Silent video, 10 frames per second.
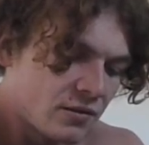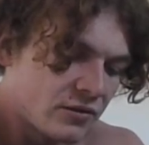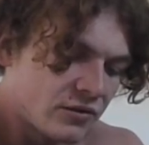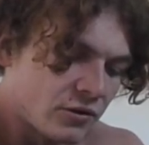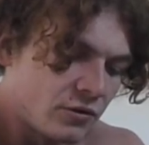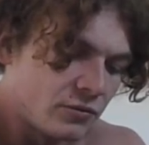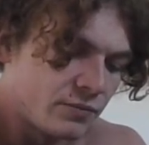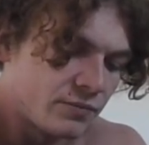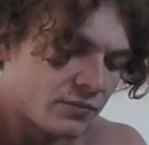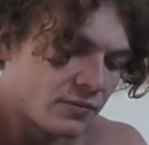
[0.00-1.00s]
So
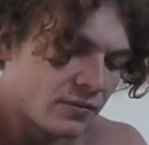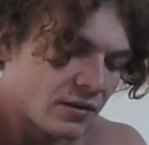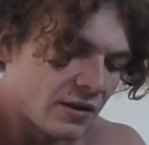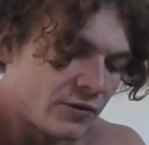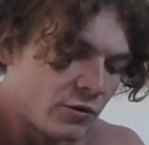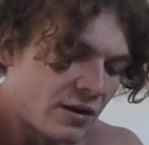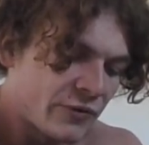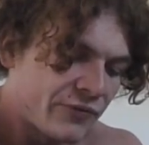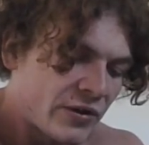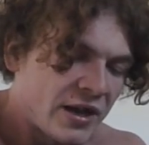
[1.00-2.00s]
if you have a
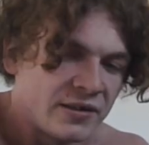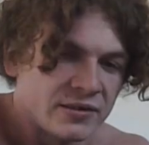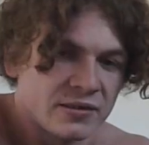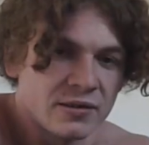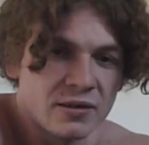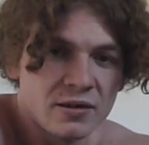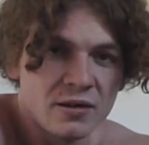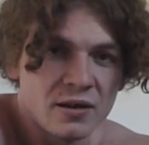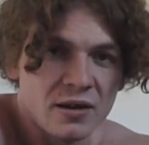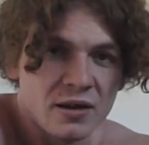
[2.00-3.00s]
vice,
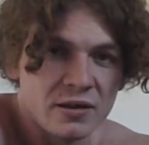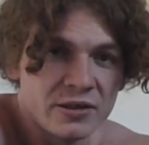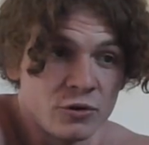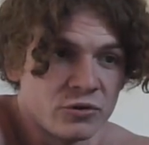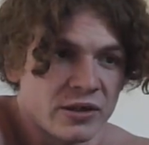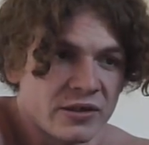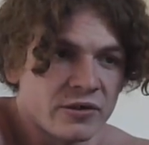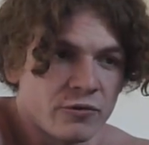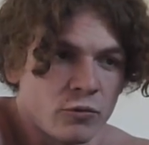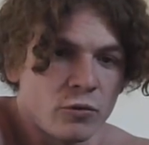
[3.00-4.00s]
use it as
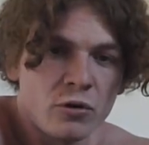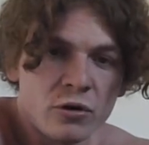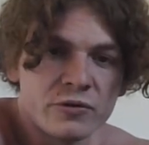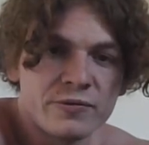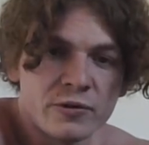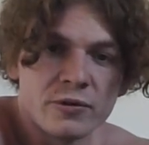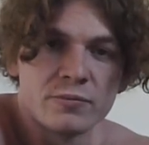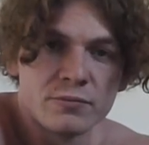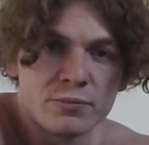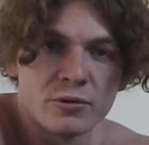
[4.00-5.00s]
a reward for
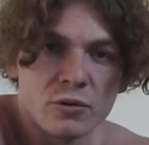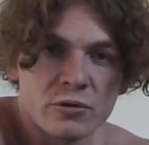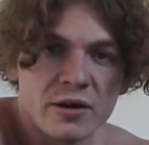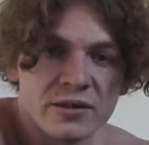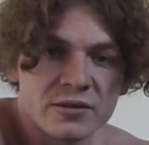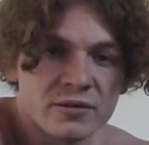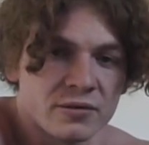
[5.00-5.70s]
progress.